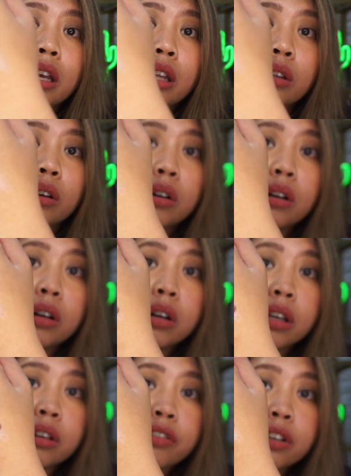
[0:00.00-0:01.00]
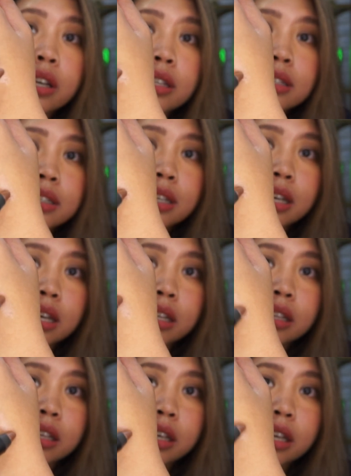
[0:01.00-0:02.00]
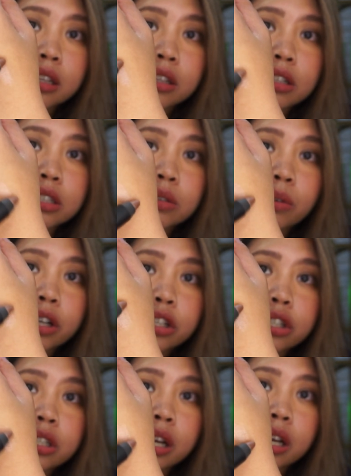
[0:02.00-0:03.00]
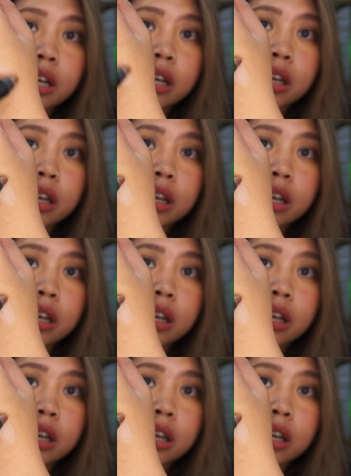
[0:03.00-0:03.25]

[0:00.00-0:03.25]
Ito. If you can see it in this swatch niya.